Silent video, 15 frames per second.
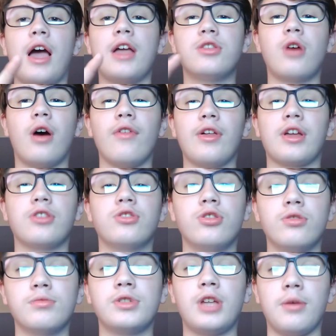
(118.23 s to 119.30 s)
I do have like a
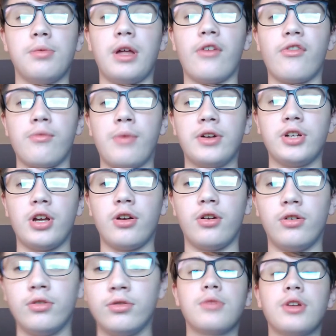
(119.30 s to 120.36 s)
doomsday plan for my
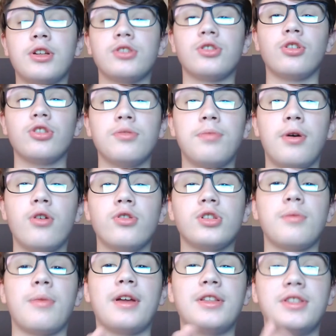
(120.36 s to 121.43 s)
channel. I'm gonna start to post on my